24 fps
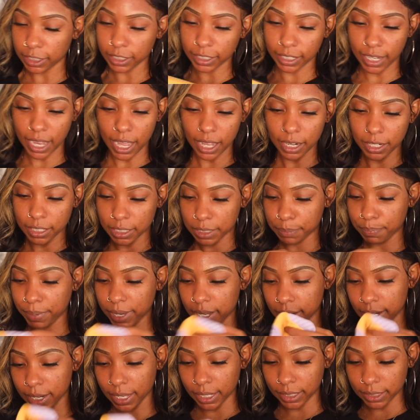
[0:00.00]
kind of
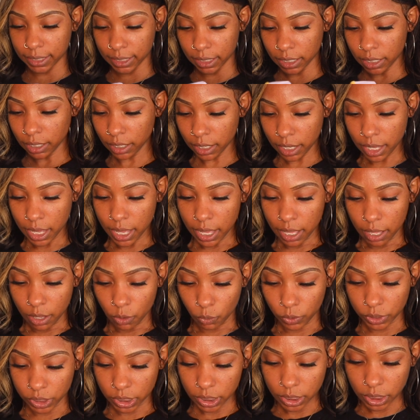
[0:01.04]
spandexy,
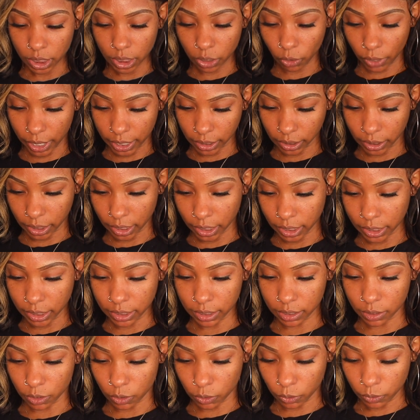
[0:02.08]
which is a great thing.
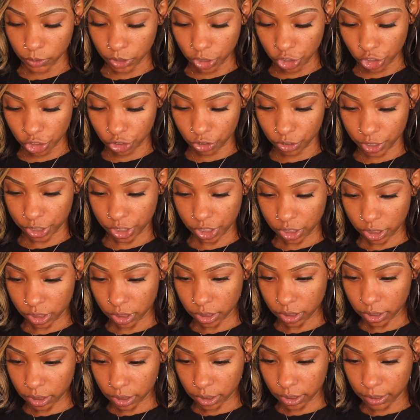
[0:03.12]
So it
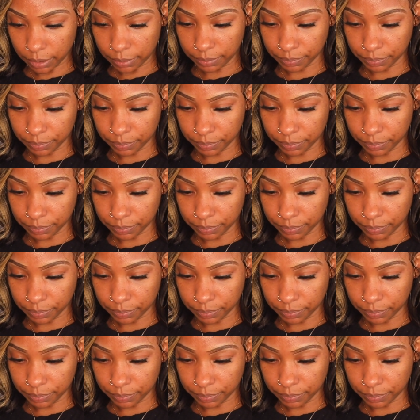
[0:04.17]
stretches.